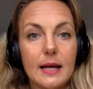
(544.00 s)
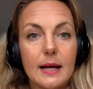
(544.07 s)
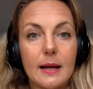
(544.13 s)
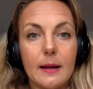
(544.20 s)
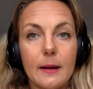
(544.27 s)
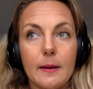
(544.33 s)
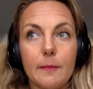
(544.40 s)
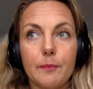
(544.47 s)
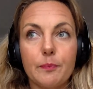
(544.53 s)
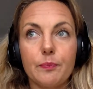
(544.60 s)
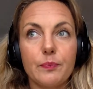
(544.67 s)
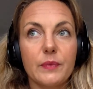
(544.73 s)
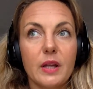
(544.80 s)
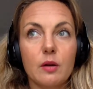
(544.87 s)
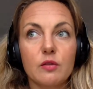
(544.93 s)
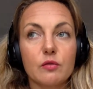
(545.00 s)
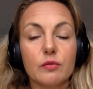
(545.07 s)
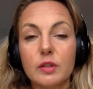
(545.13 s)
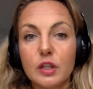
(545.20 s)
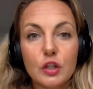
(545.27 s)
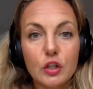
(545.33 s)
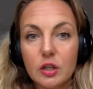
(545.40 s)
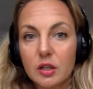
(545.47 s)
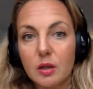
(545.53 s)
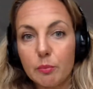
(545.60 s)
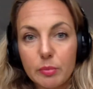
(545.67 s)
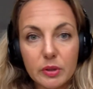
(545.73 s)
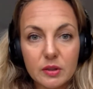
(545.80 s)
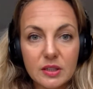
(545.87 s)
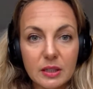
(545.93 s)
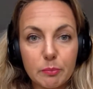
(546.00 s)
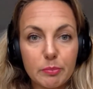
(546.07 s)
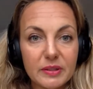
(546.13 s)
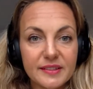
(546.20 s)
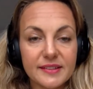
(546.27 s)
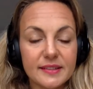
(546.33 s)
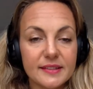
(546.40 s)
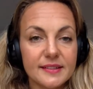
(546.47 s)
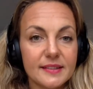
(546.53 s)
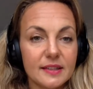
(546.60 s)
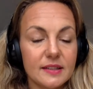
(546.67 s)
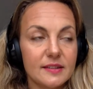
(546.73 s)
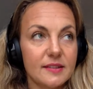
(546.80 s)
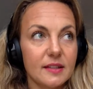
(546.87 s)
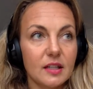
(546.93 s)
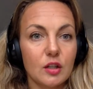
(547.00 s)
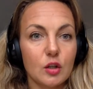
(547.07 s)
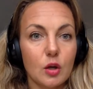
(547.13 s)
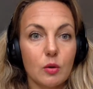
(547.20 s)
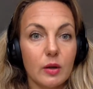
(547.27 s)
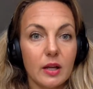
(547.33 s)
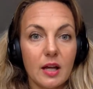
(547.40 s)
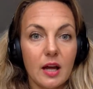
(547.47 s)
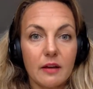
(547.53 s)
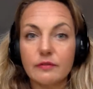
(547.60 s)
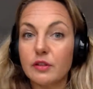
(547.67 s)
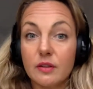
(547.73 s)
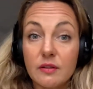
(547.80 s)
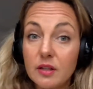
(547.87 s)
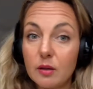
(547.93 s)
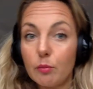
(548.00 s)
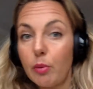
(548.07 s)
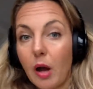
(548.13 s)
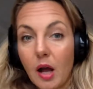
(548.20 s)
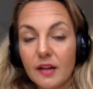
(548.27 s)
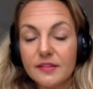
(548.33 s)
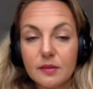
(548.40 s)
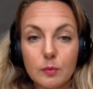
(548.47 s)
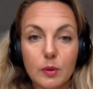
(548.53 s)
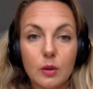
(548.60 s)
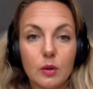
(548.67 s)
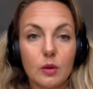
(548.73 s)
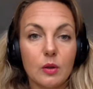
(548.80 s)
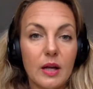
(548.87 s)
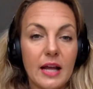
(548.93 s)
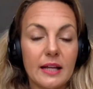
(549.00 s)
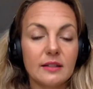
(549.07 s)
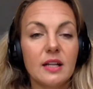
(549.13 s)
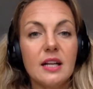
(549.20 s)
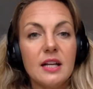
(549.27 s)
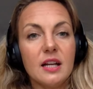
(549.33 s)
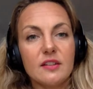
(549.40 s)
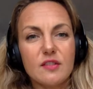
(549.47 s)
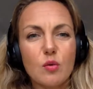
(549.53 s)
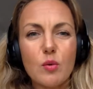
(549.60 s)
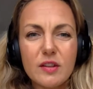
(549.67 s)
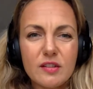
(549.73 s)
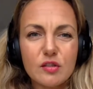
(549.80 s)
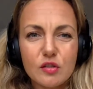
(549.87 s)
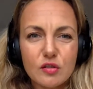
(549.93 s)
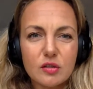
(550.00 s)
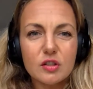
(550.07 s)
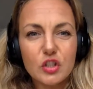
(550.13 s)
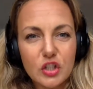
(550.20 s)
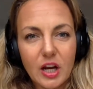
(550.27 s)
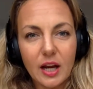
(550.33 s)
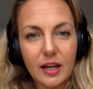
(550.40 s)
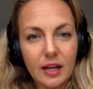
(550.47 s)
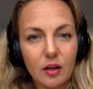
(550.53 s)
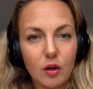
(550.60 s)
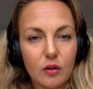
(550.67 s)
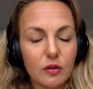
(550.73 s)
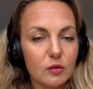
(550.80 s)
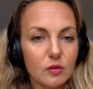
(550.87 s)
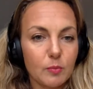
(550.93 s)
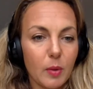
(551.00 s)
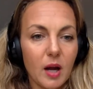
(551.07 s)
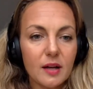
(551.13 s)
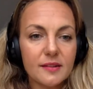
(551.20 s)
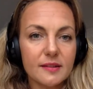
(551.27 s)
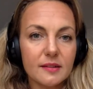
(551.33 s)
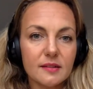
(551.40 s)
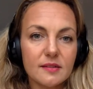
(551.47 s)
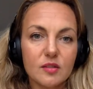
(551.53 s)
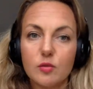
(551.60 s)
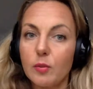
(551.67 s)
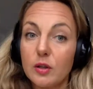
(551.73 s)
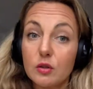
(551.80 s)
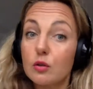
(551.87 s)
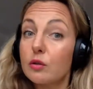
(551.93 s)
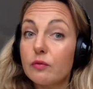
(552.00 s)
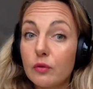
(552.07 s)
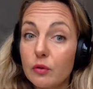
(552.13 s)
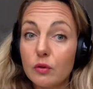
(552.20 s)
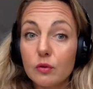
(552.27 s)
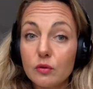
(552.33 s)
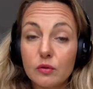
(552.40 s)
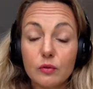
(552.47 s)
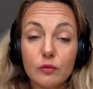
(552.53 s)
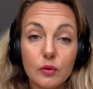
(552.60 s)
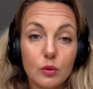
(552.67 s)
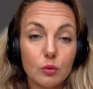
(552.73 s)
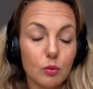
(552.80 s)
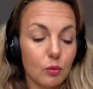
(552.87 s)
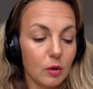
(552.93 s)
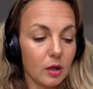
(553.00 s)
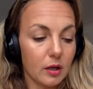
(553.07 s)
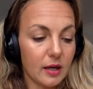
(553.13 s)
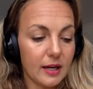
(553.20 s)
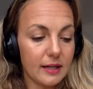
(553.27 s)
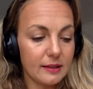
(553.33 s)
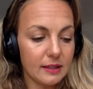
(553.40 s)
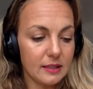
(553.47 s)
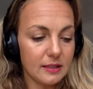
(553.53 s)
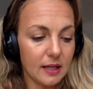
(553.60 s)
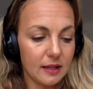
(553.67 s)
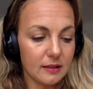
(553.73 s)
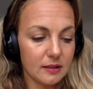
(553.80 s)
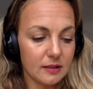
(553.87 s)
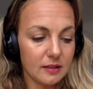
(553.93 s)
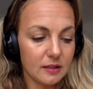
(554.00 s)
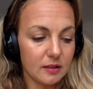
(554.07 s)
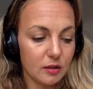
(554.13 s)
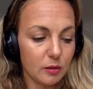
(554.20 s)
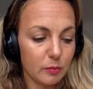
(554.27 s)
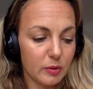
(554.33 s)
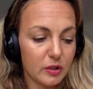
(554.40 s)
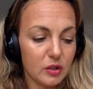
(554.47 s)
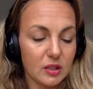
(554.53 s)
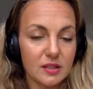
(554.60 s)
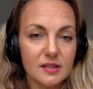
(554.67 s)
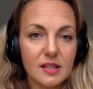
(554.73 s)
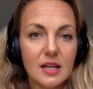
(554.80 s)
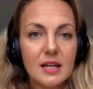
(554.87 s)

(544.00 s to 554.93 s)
I was really good at building businesses and going after the impossible. And so once you start checking all those boxes, especially for those of you who are highly talented and ambitious,